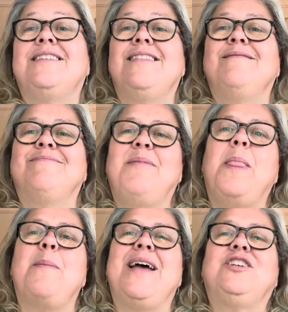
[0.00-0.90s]
in
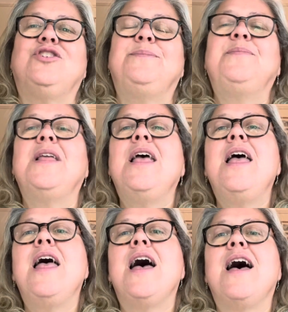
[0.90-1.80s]
the bedroom,
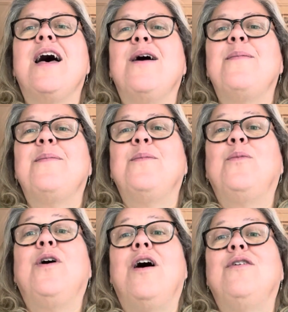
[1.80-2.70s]

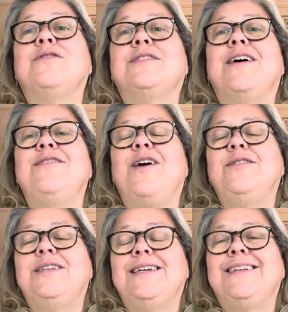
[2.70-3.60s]
were also
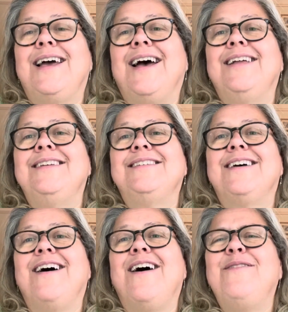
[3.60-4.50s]
noted. And
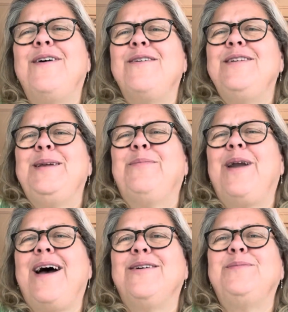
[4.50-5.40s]
I felt really
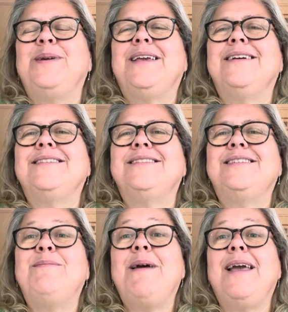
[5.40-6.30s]
proud because
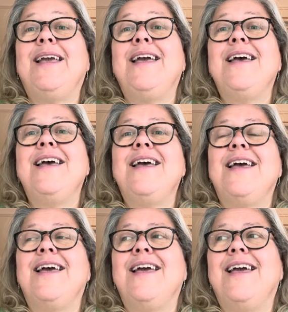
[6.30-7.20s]
to me,
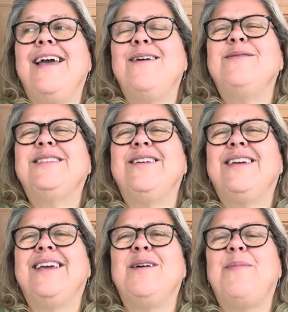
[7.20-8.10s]
it was
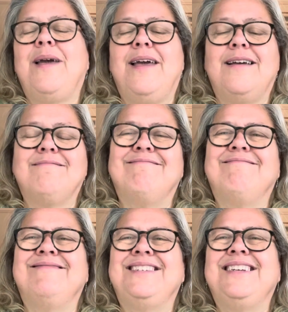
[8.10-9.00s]
looking a bit
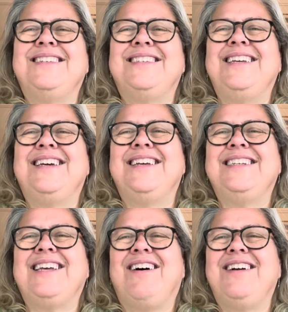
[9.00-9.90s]
dusty and
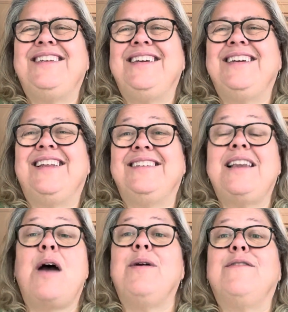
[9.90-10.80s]
untidy, and it's
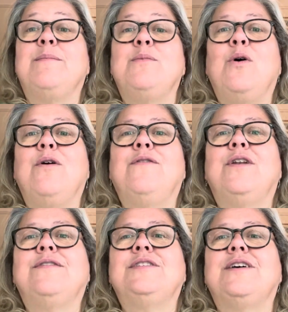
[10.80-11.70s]
now even more full
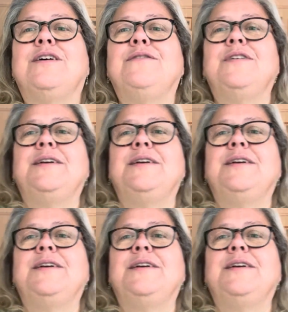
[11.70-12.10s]
of stuff.